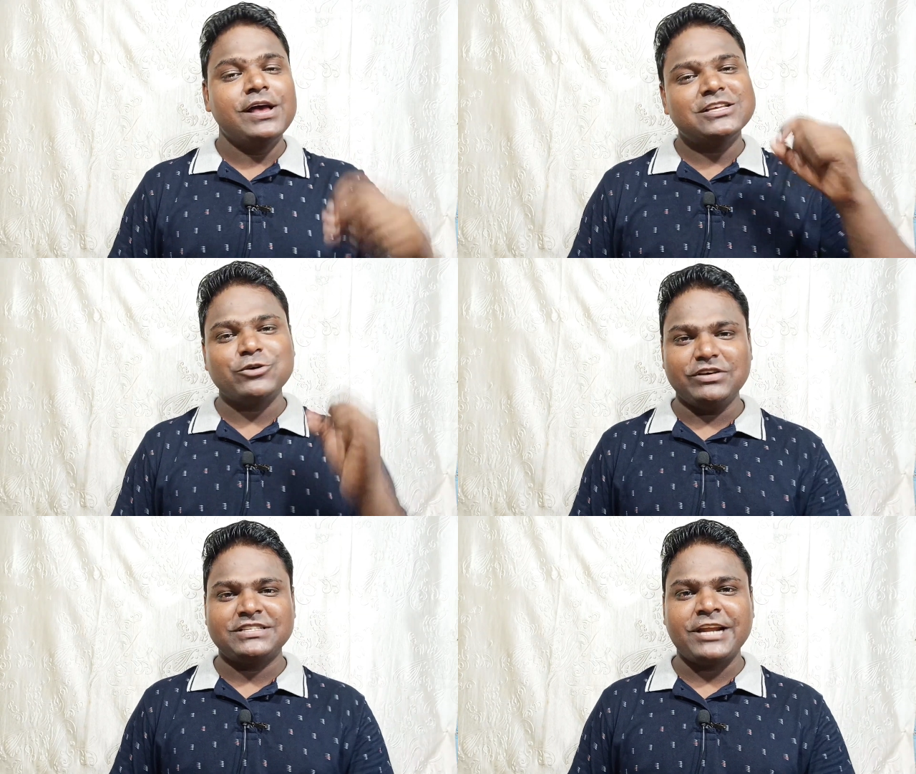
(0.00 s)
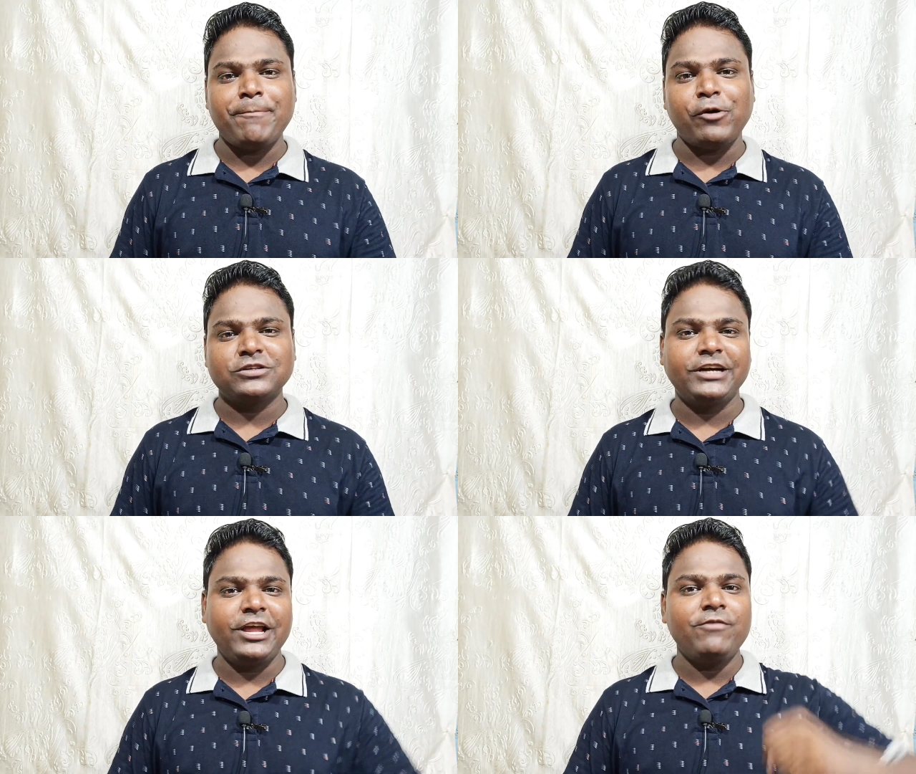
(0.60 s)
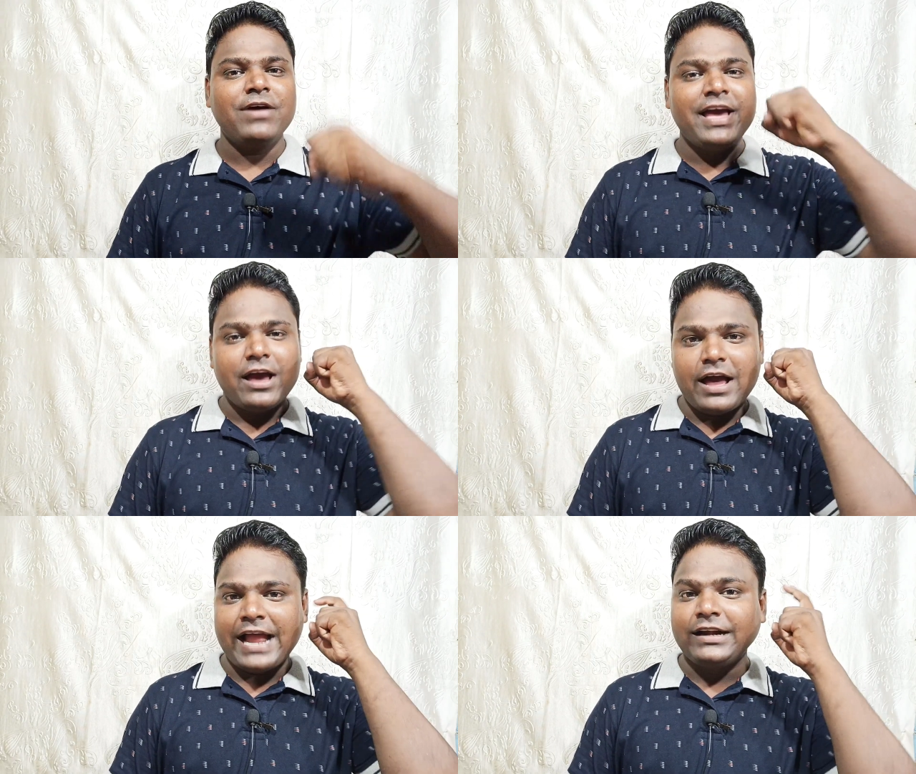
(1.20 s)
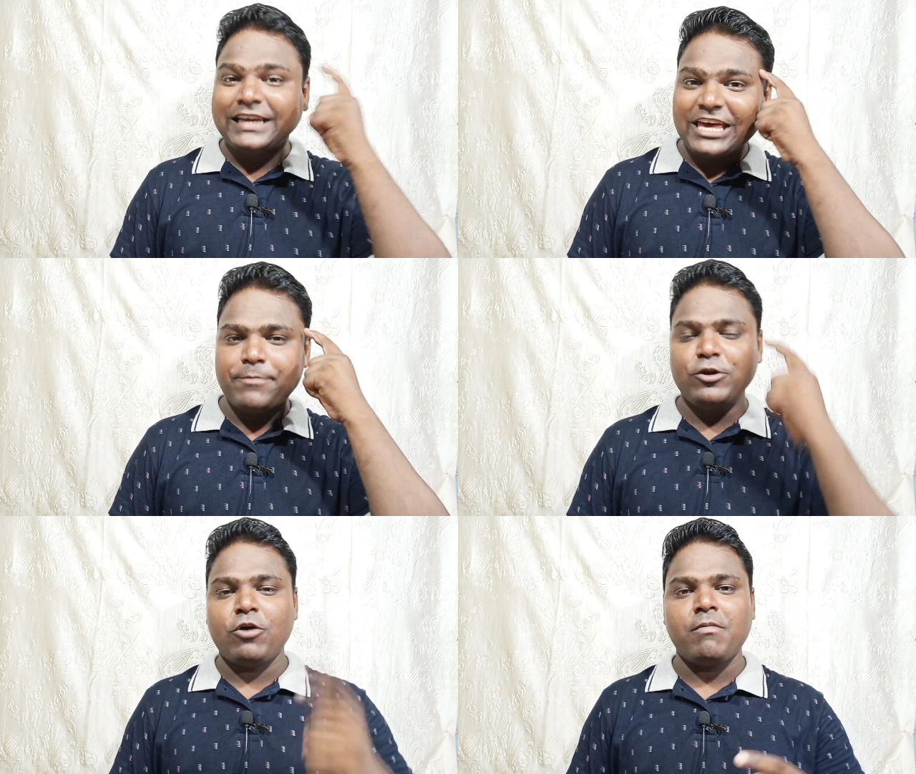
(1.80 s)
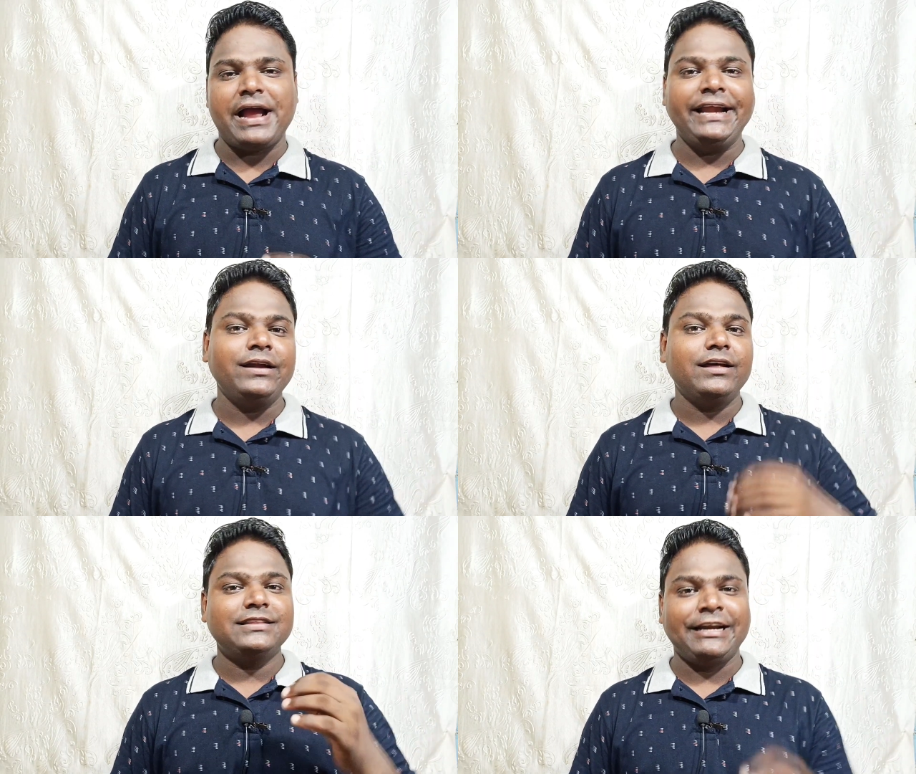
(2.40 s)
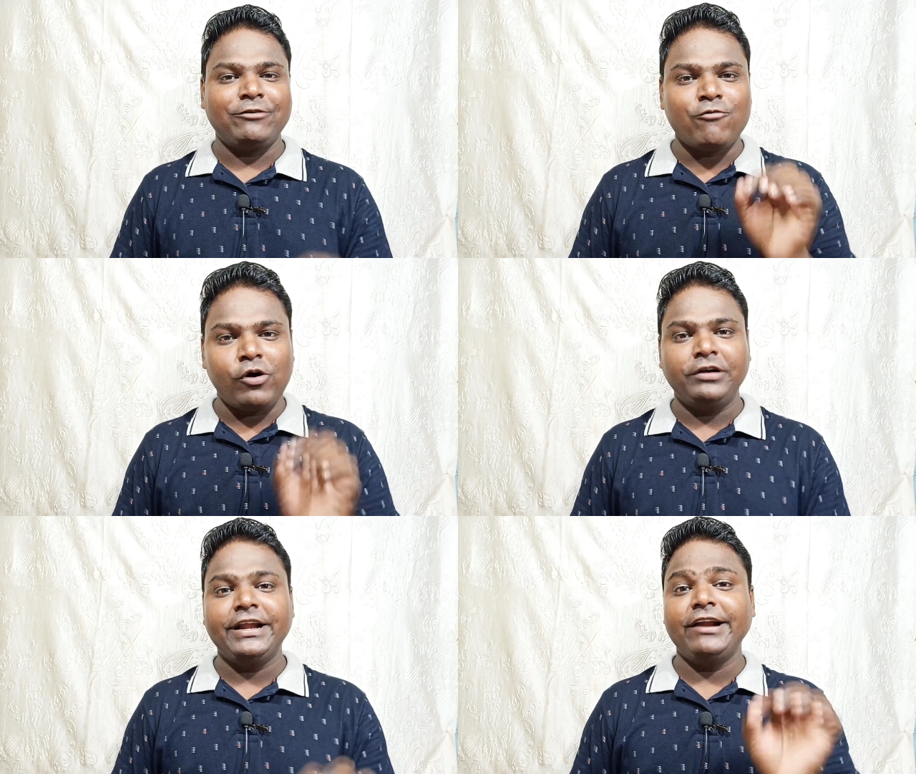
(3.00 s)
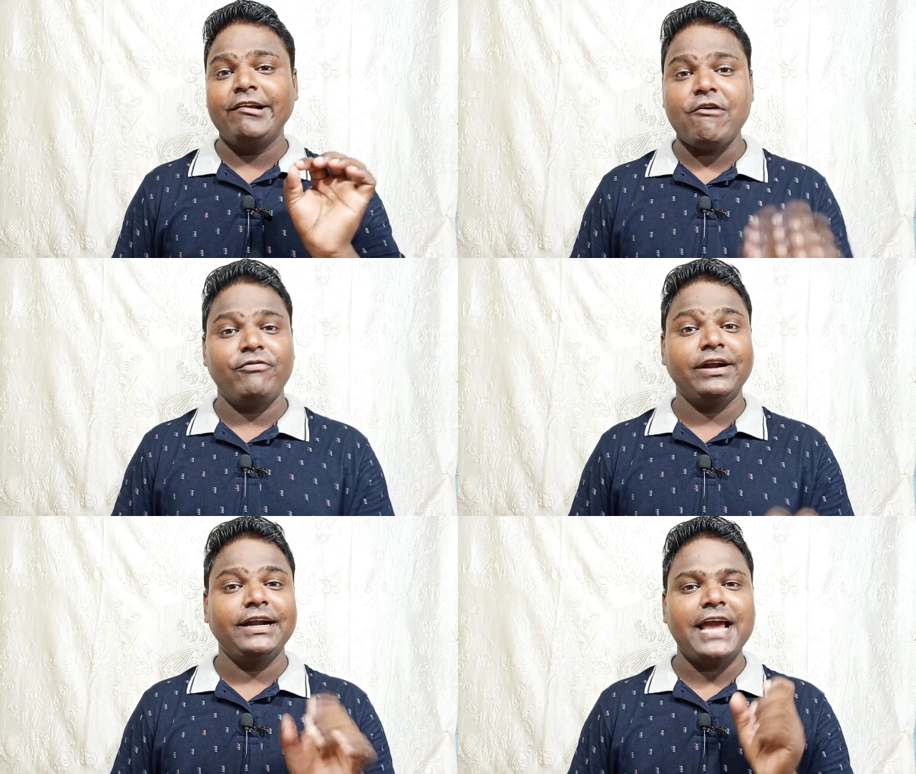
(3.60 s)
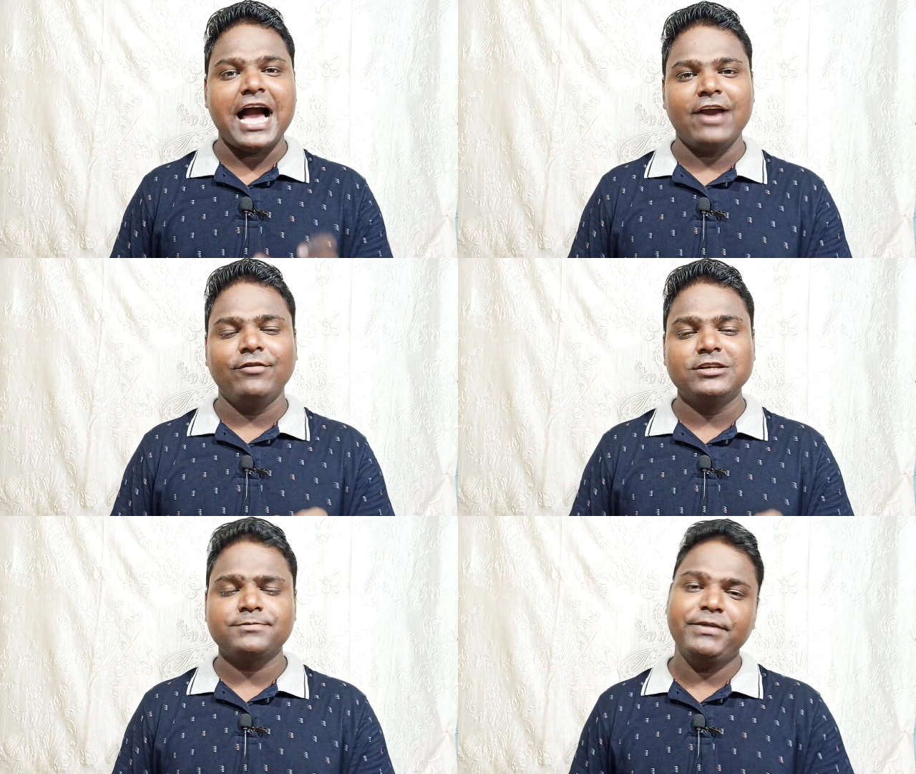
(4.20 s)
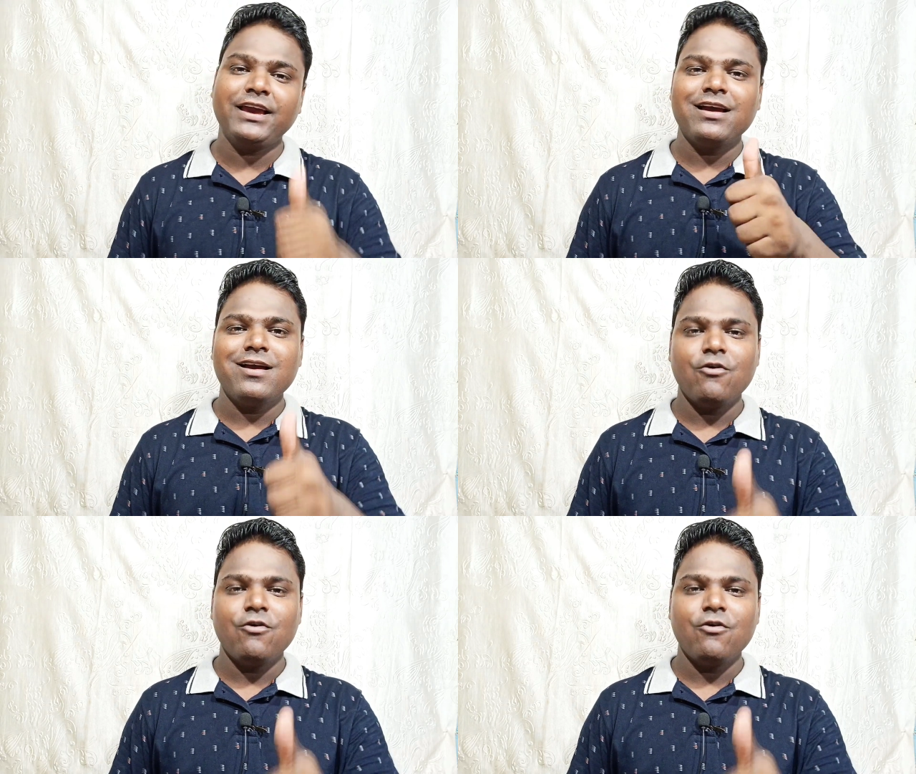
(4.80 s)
So stay positive and keep in your mind that one day definitely I will speak